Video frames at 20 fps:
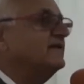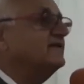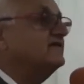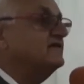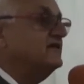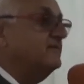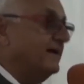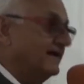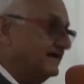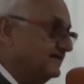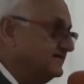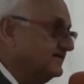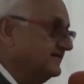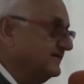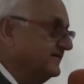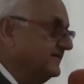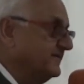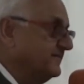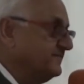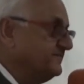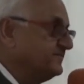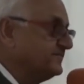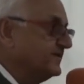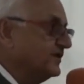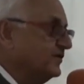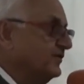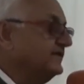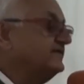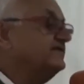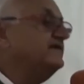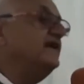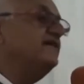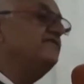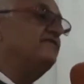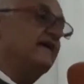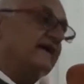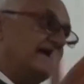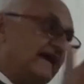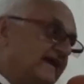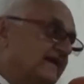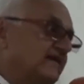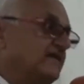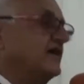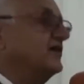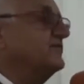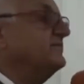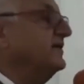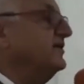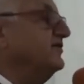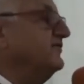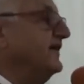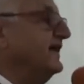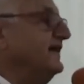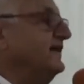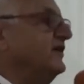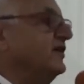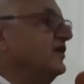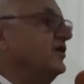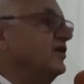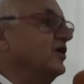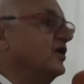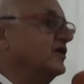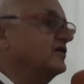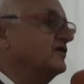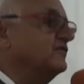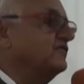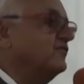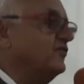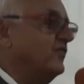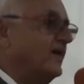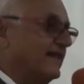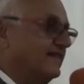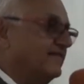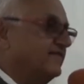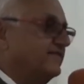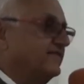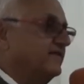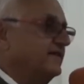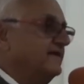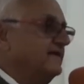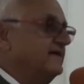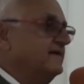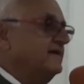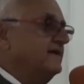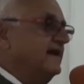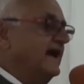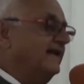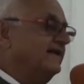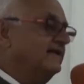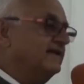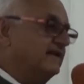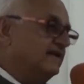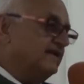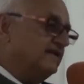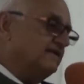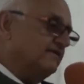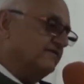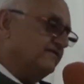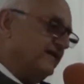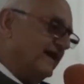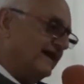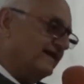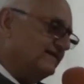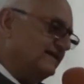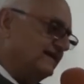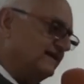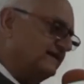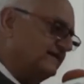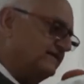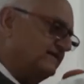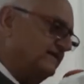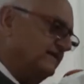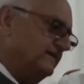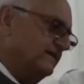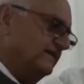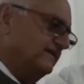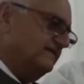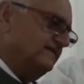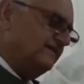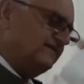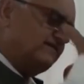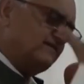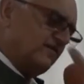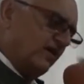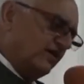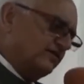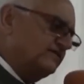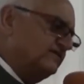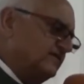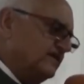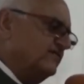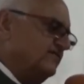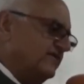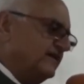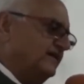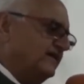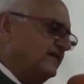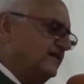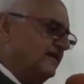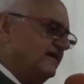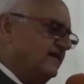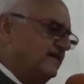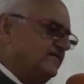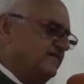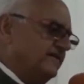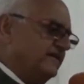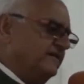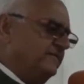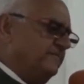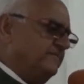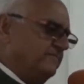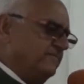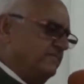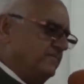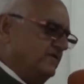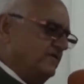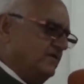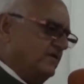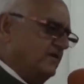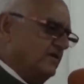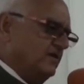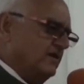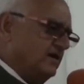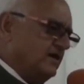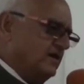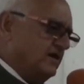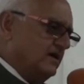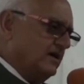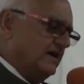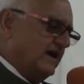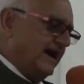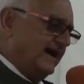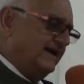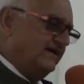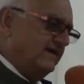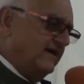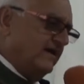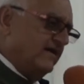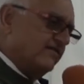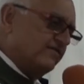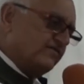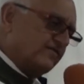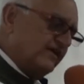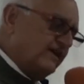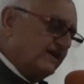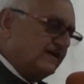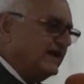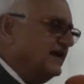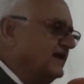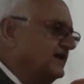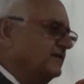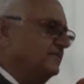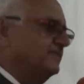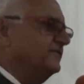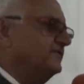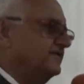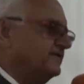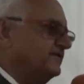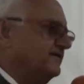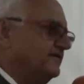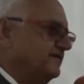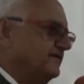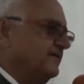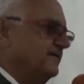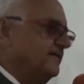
with Tibet, which gave again Kathmandu Valley a lot of wealth. And the fact that this concentrated area uh, had three kingdoms